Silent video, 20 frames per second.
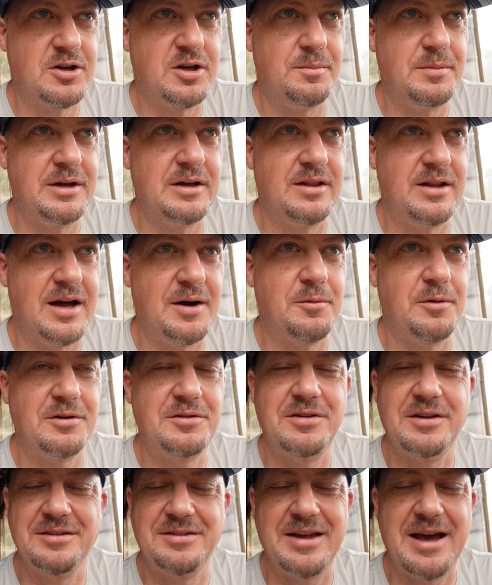could be a lot
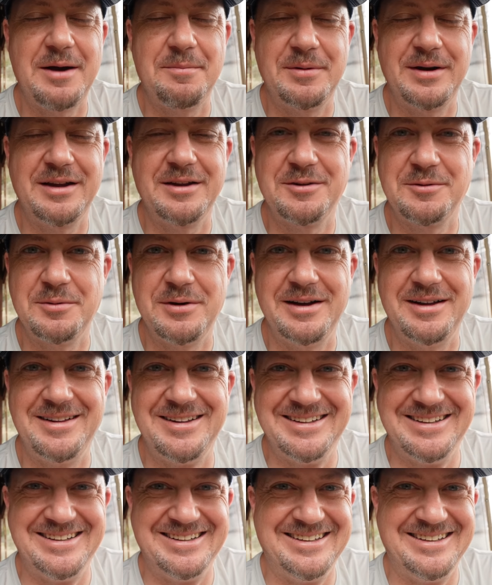worse things happening as well.